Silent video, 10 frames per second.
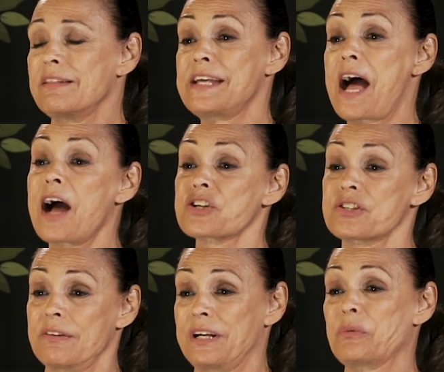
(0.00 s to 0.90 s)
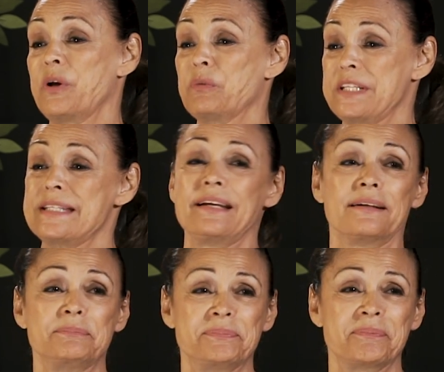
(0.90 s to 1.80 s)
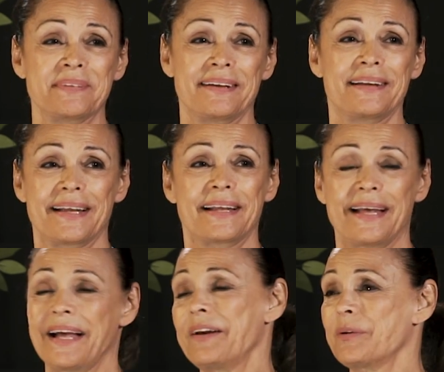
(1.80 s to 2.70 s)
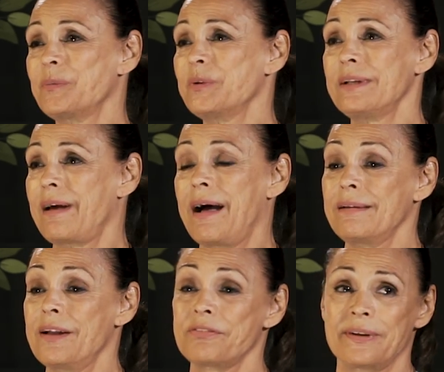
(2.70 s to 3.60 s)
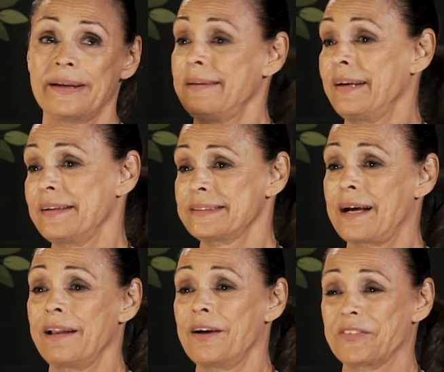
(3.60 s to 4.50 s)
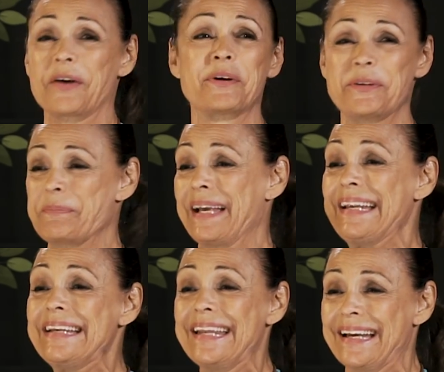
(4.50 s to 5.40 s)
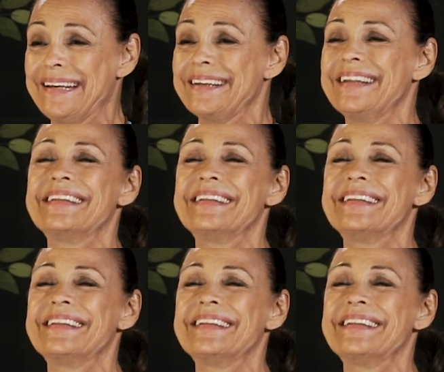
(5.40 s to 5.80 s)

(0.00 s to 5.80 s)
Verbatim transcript: the action that we would see. And we, I love Indians. I love, I want to be an Indian.